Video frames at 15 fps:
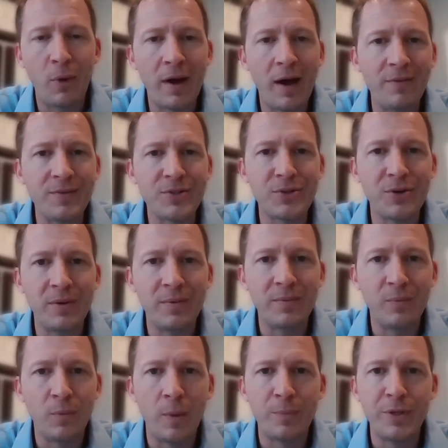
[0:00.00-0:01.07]
We had one
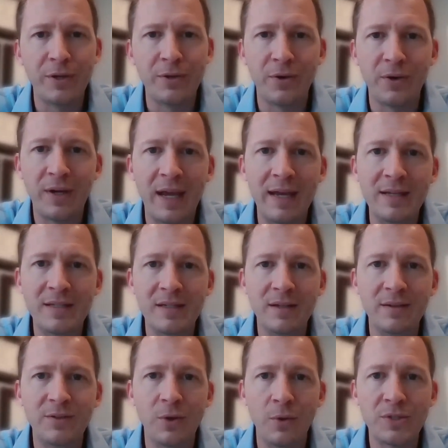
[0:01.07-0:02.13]
officer in one particular
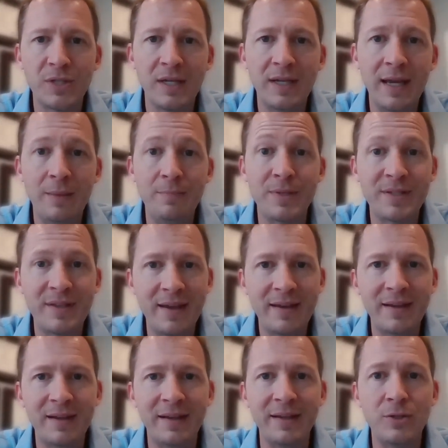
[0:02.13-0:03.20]
case, he told us that he
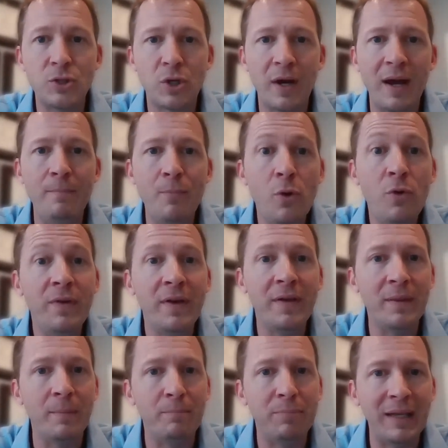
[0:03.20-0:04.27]
had mistakenly
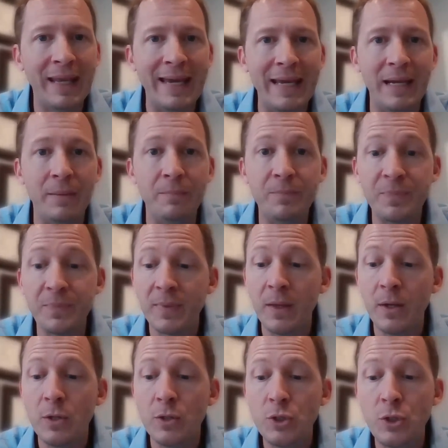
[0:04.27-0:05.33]
tried moving the
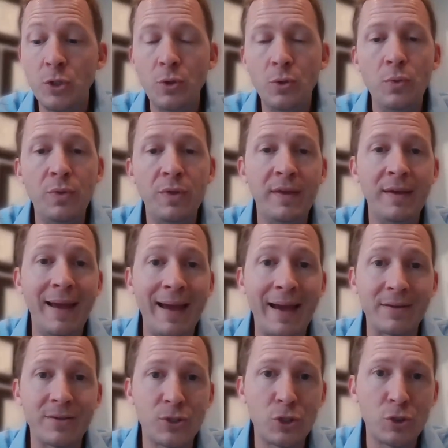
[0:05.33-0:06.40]
blame
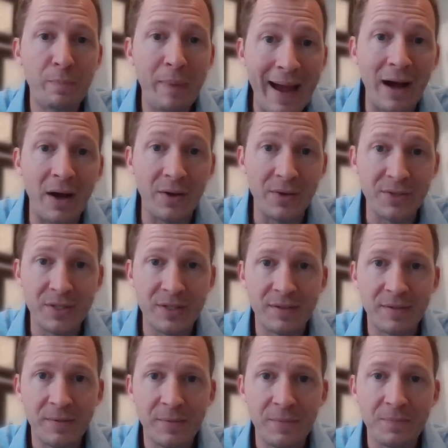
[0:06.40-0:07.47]
to the
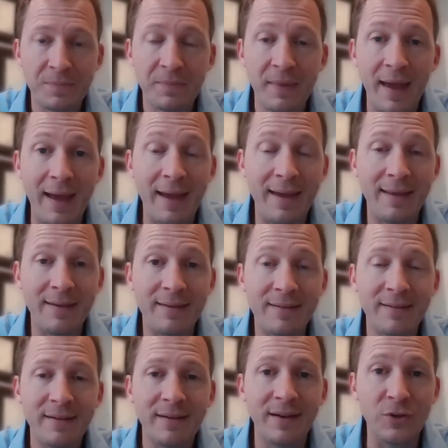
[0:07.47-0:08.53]
ex-spouse.
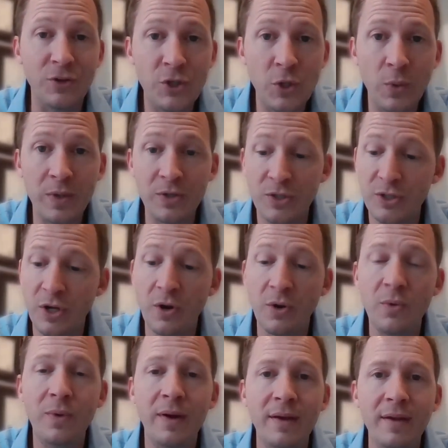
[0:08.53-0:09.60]
And in
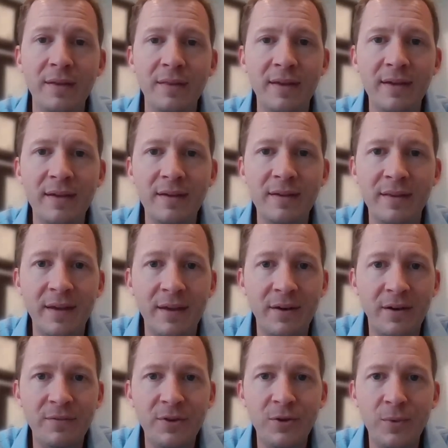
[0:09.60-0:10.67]
doing so,
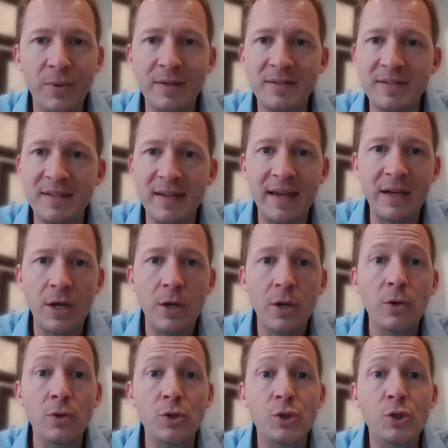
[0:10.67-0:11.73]
the interviewee
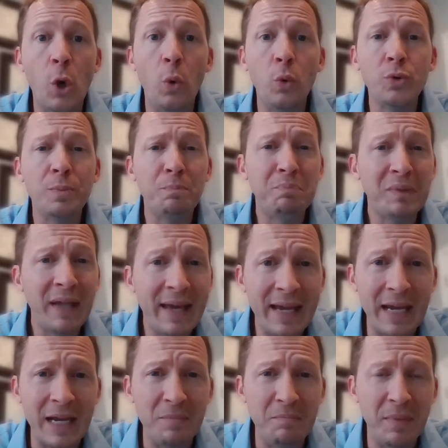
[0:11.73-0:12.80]
said,
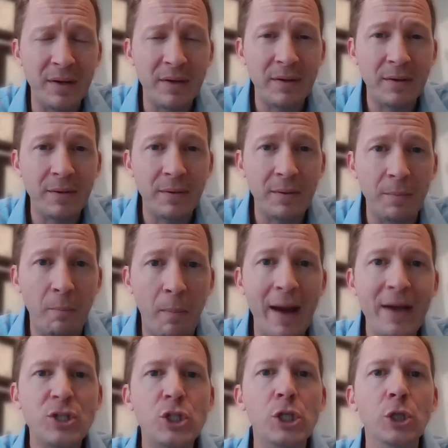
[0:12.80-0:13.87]
"Don't blame
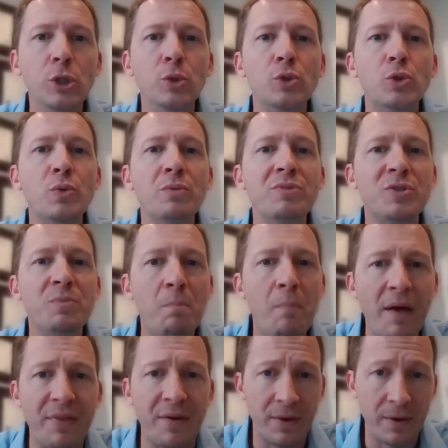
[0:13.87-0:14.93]
my
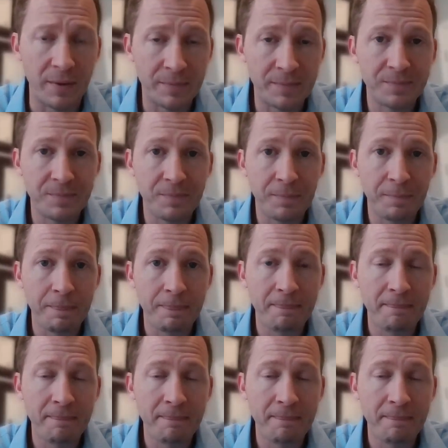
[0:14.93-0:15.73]
children's mother."